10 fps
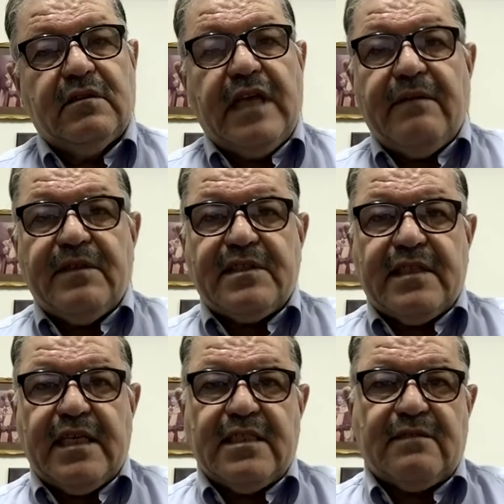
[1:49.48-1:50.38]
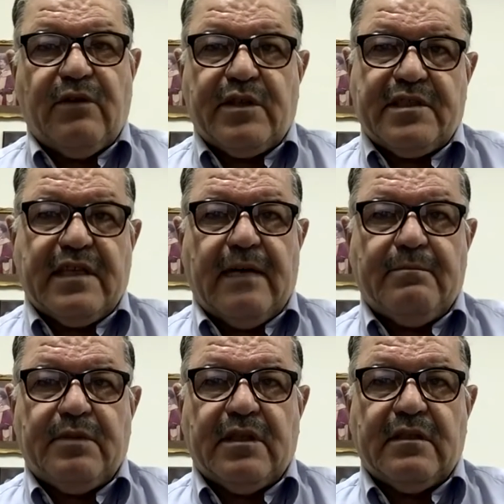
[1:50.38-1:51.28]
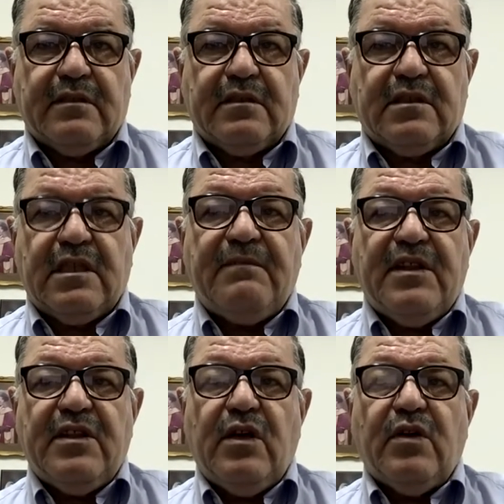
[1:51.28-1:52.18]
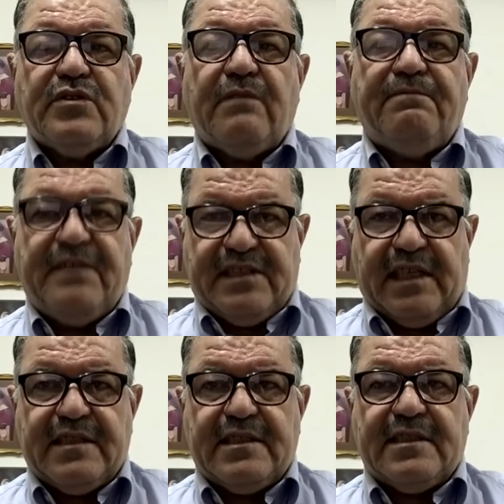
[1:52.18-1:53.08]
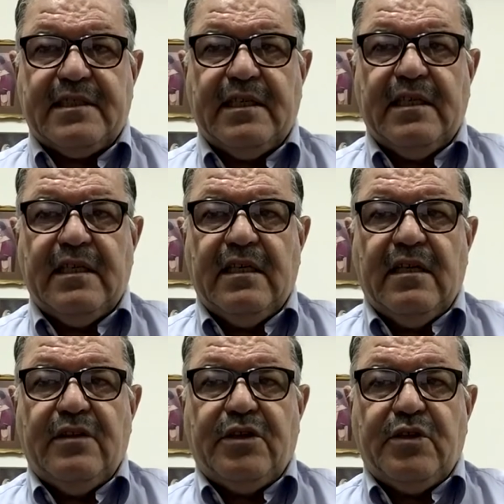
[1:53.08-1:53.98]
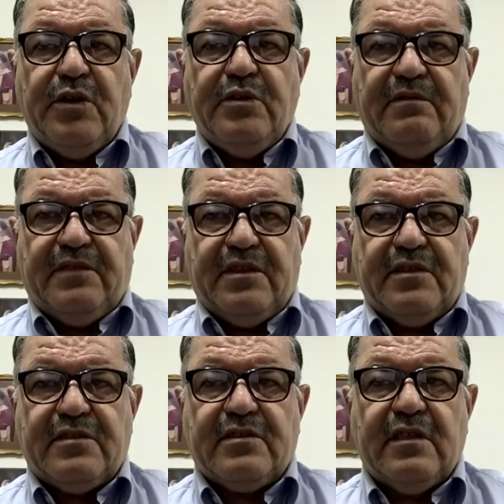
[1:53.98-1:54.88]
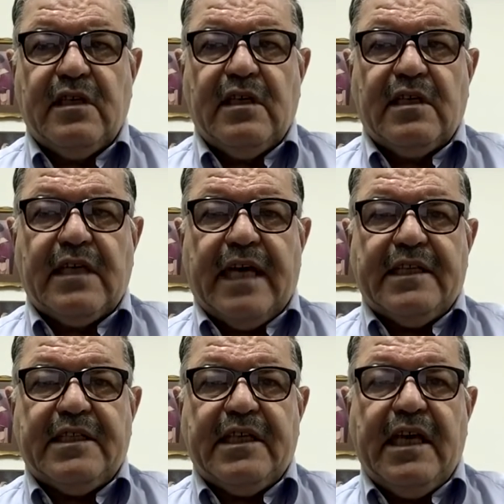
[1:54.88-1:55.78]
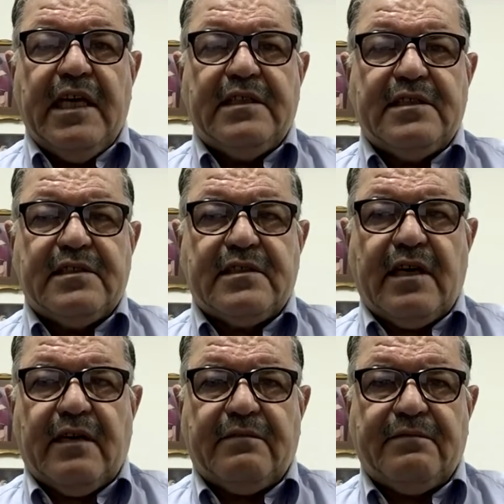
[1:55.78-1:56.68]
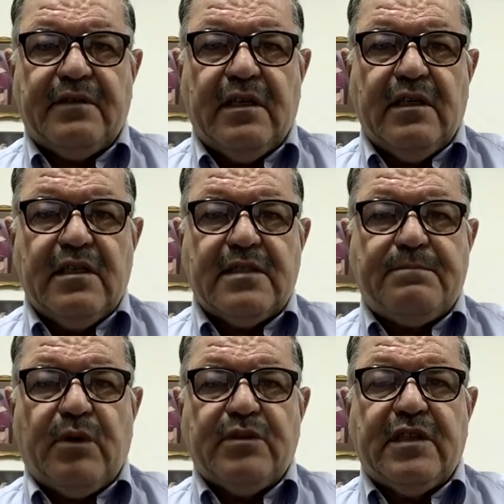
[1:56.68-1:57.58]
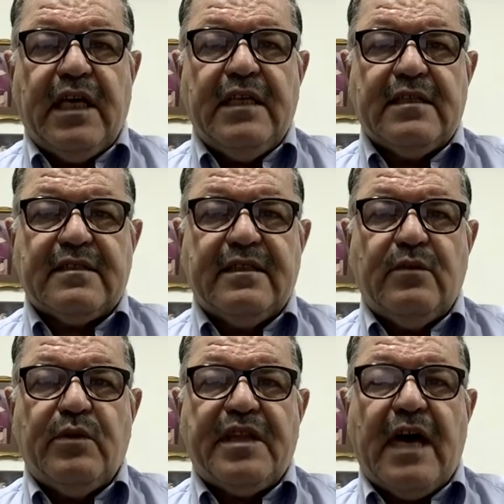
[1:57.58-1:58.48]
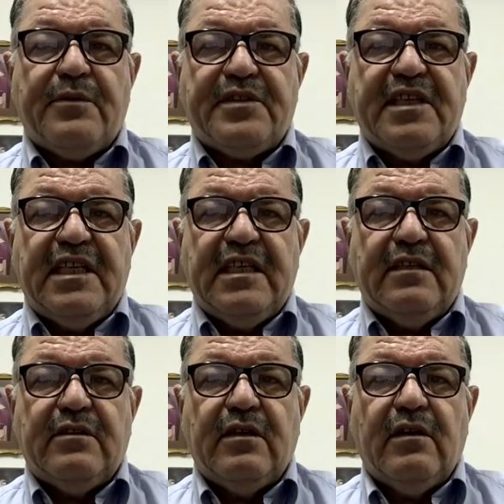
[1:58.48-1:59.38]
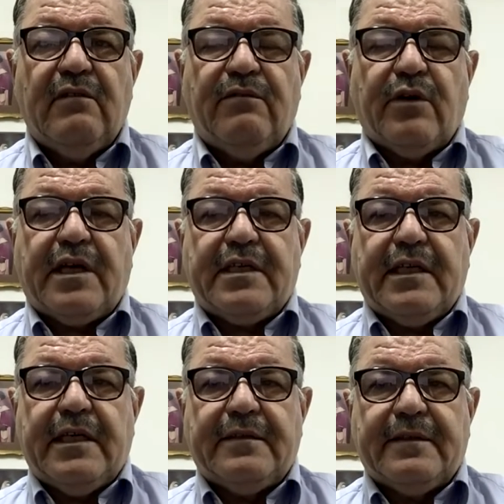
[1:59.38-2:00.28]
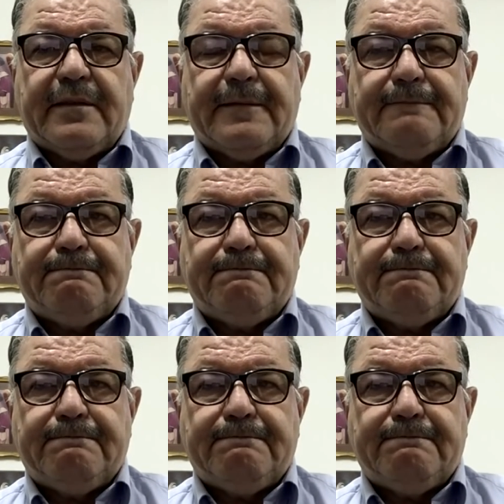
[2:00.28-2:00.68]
Davies says, for example, given the laws of physics, the universe can create itself spontaneously without the need for a creator.